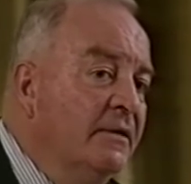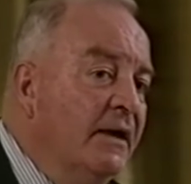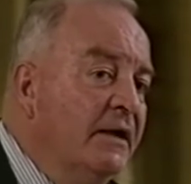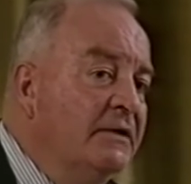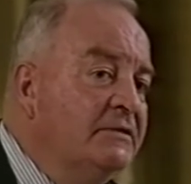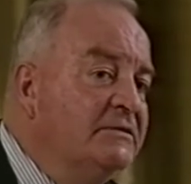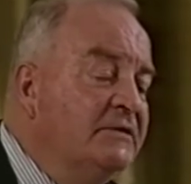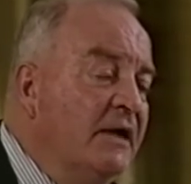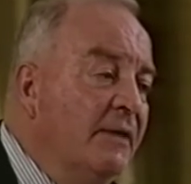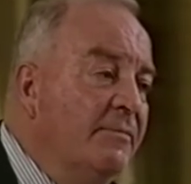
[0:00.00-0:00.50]

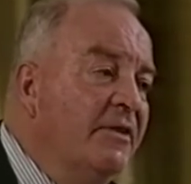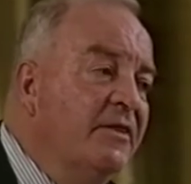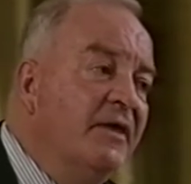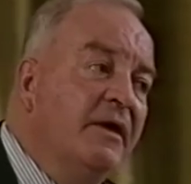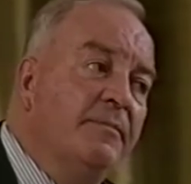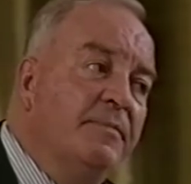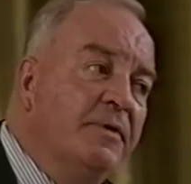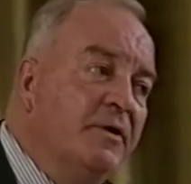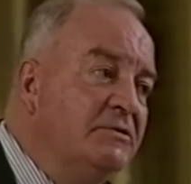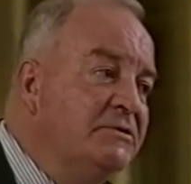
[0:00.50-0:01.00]
And some of
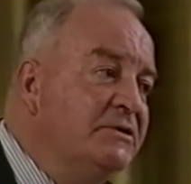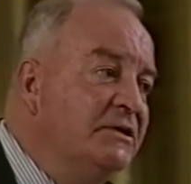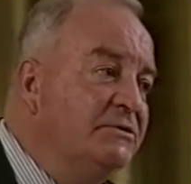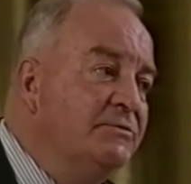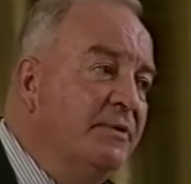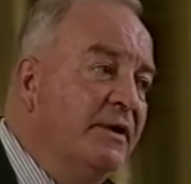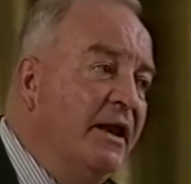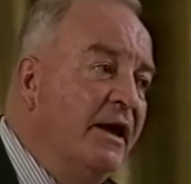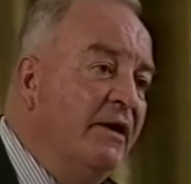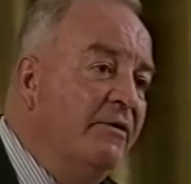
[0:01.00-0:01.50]
the
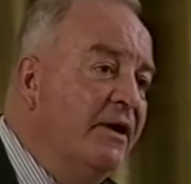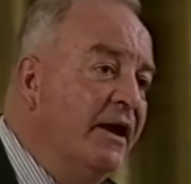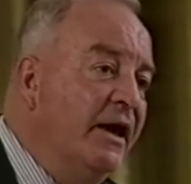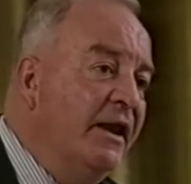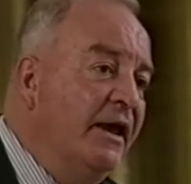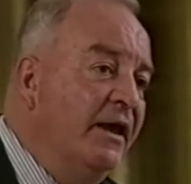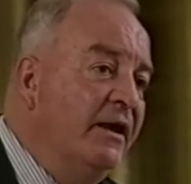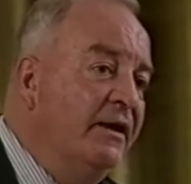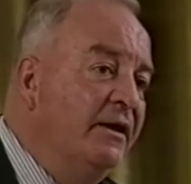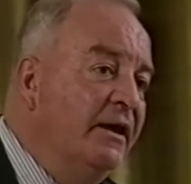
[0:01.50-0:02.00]
abuses we're now
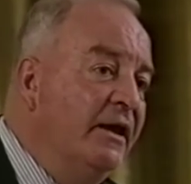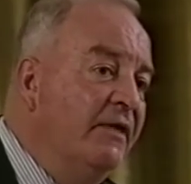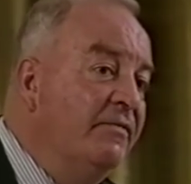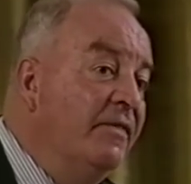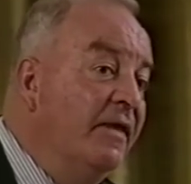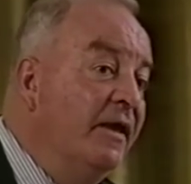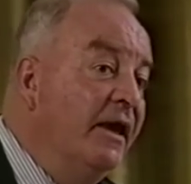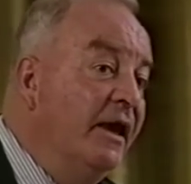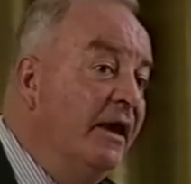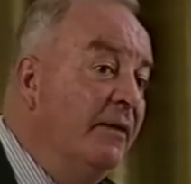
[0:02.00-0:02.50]
getting
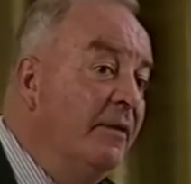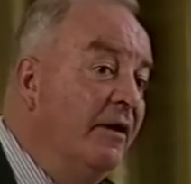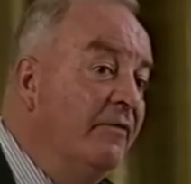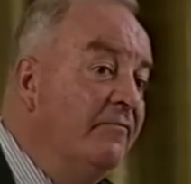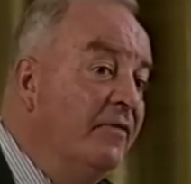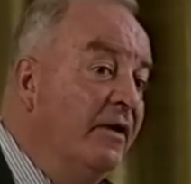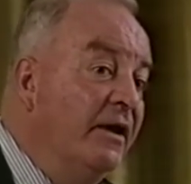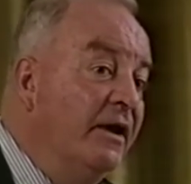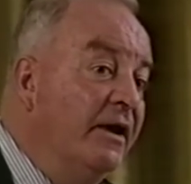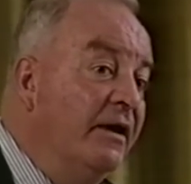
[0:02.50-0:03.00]
need thinking
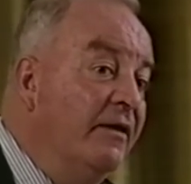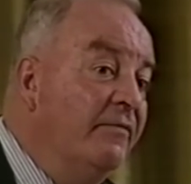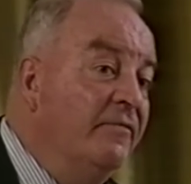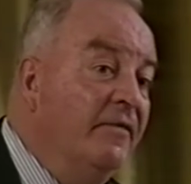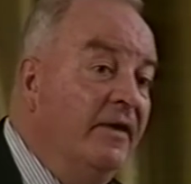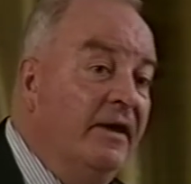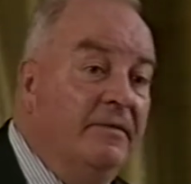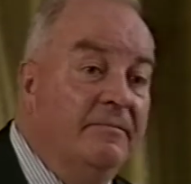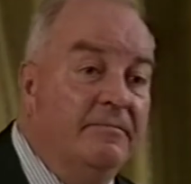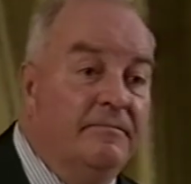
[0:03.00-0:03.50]
about very
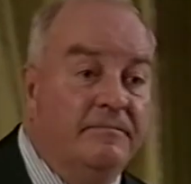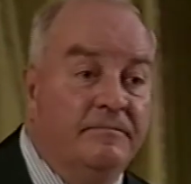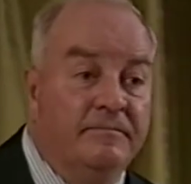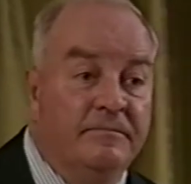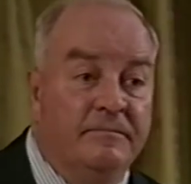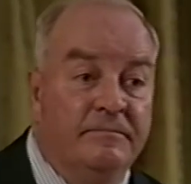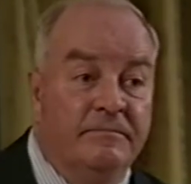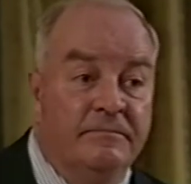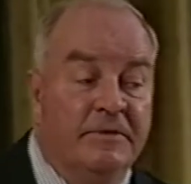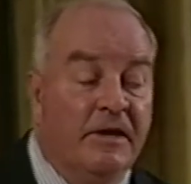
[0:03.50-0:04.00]
carefully.
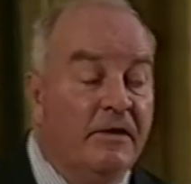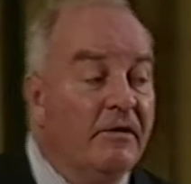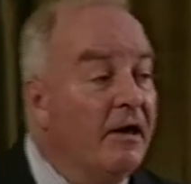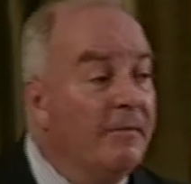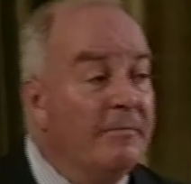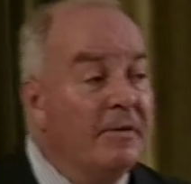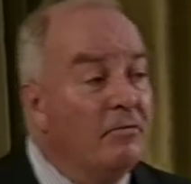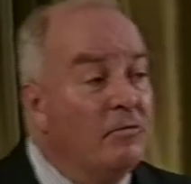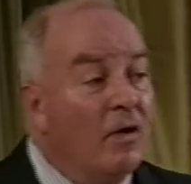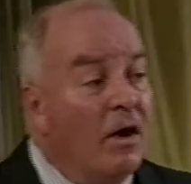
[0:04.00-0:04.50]
Don't
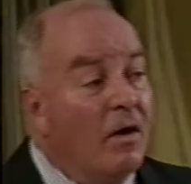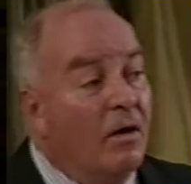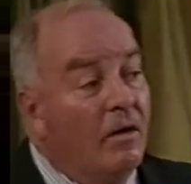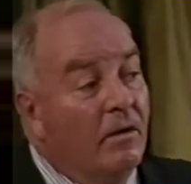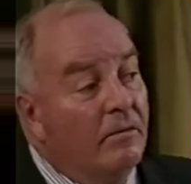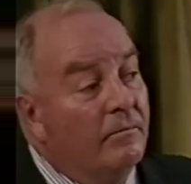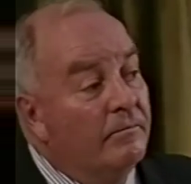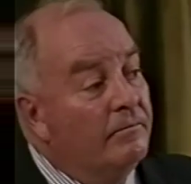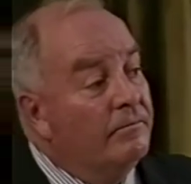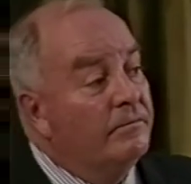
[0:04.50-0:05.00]
get me
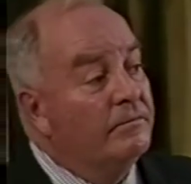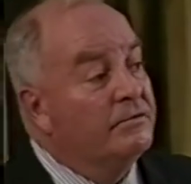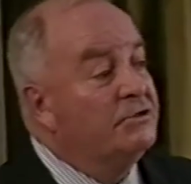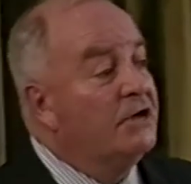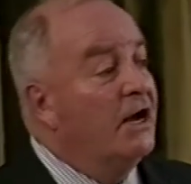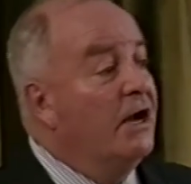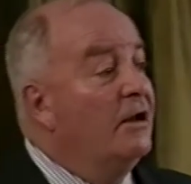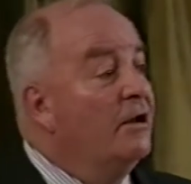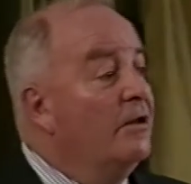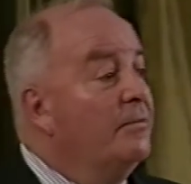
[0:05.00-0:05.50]
wrong.
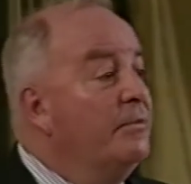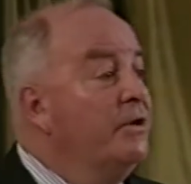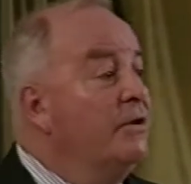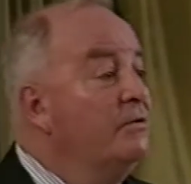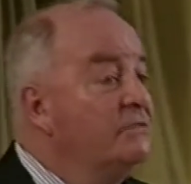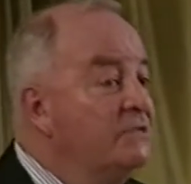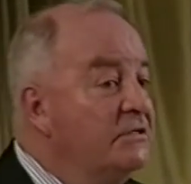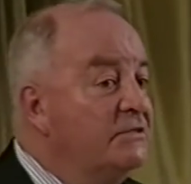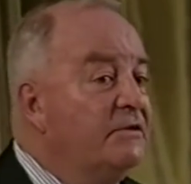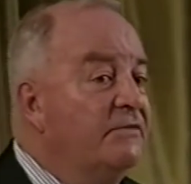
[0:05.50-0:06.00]
Child
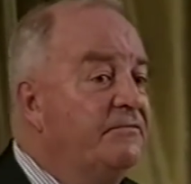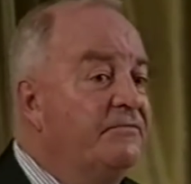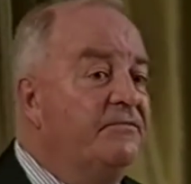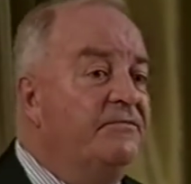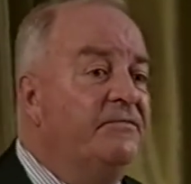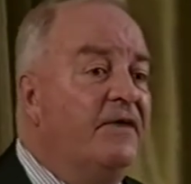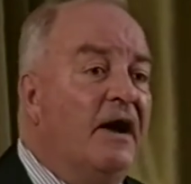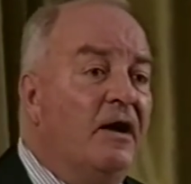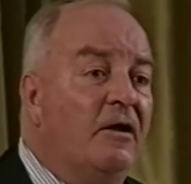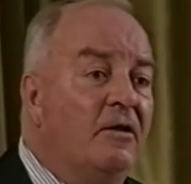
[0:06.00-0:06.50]
abuse is a
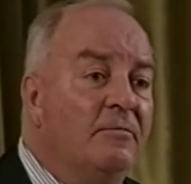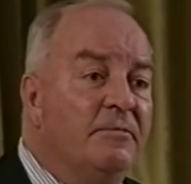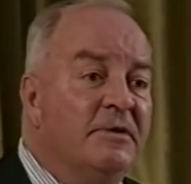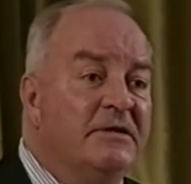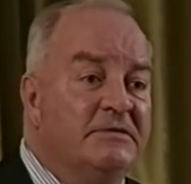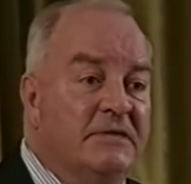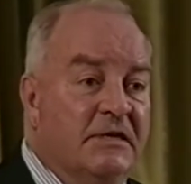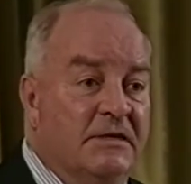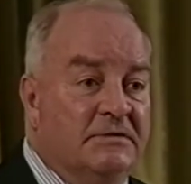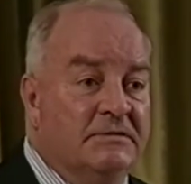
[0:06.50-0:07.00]
foul
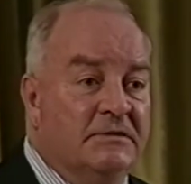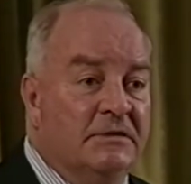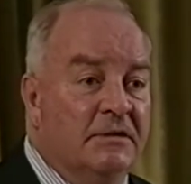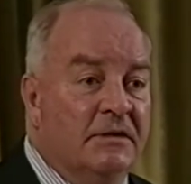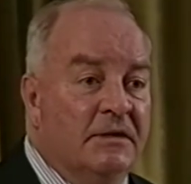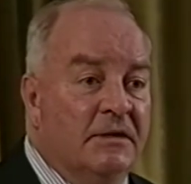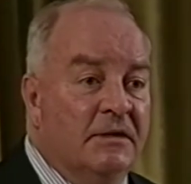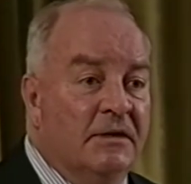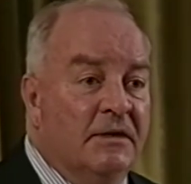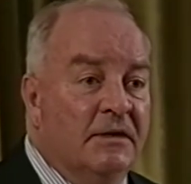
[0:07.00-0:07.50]
business.
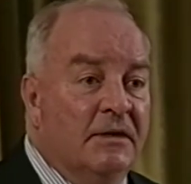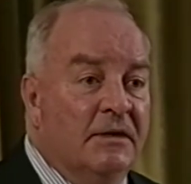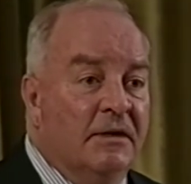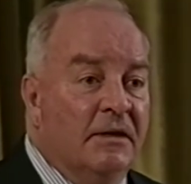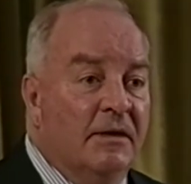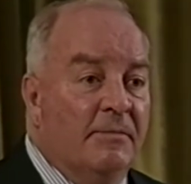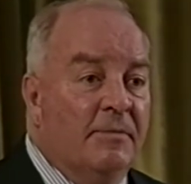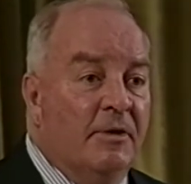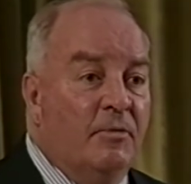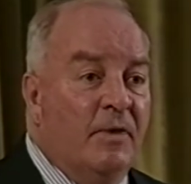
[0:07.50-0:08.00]

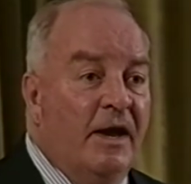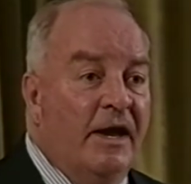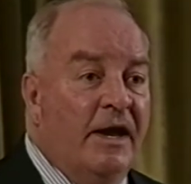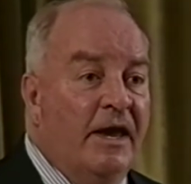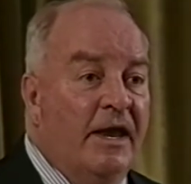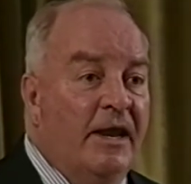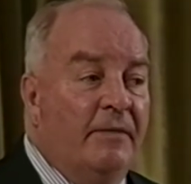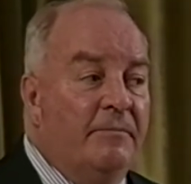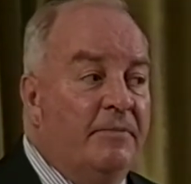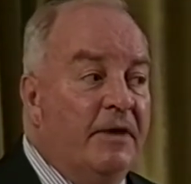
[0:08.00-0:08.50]
But we're
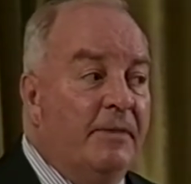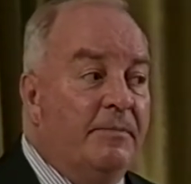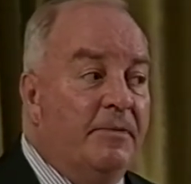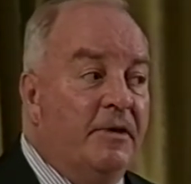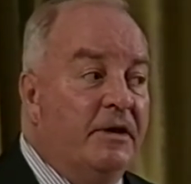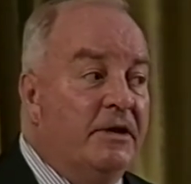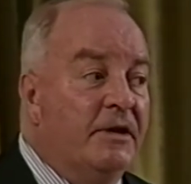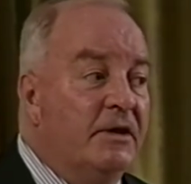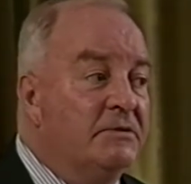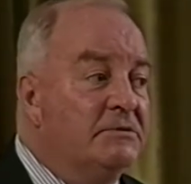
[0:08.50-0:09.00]
getting
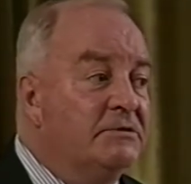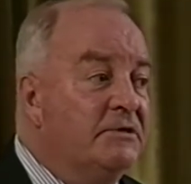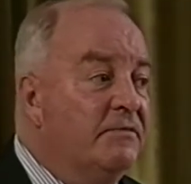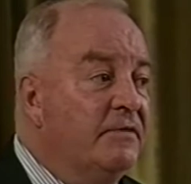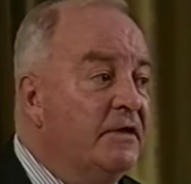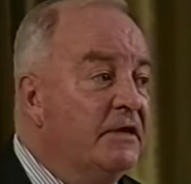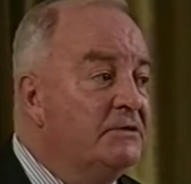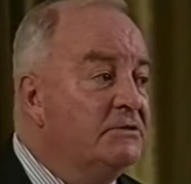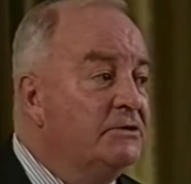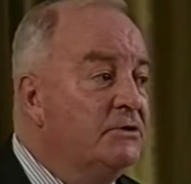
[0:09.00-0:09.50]
people accused
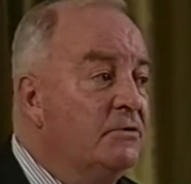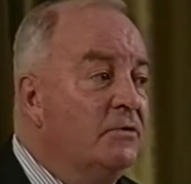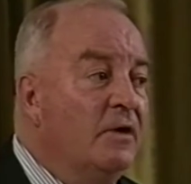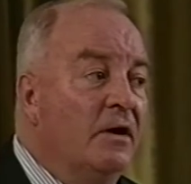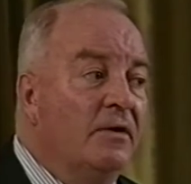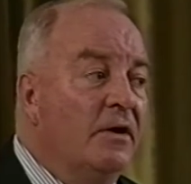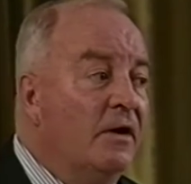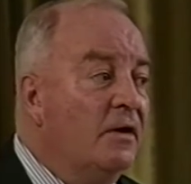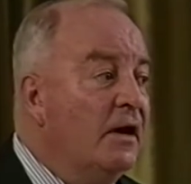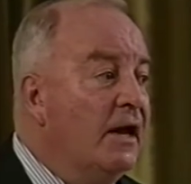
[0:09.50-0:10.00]
of this who
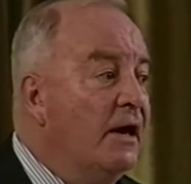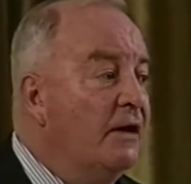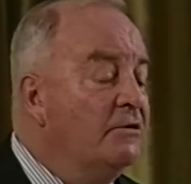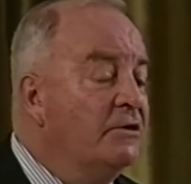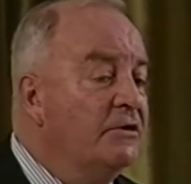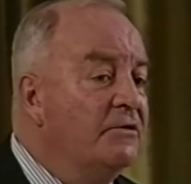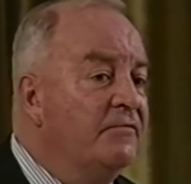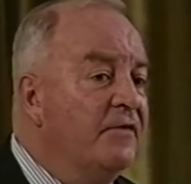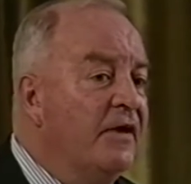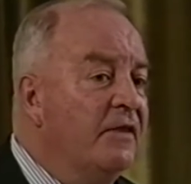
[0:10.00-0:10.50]
are not allowed
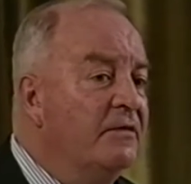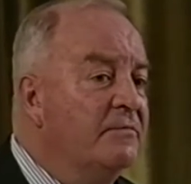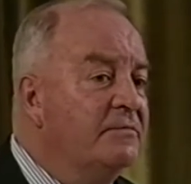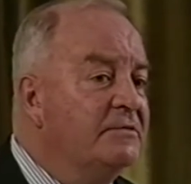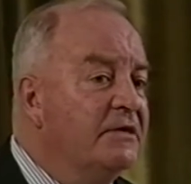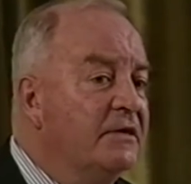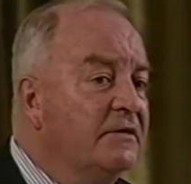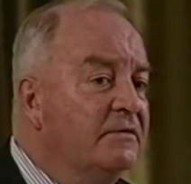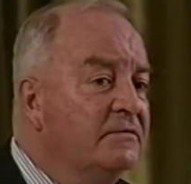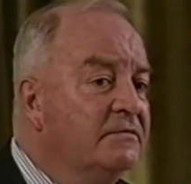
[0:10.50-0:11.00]
to defend
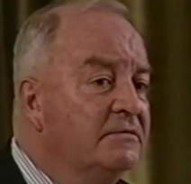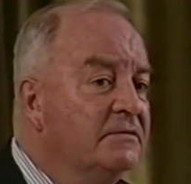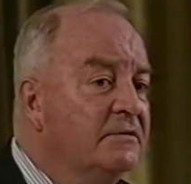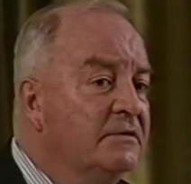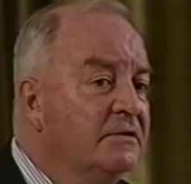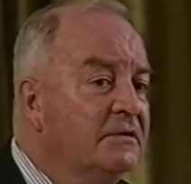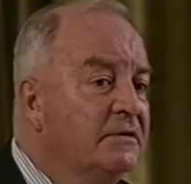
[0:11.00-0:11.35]
themselves.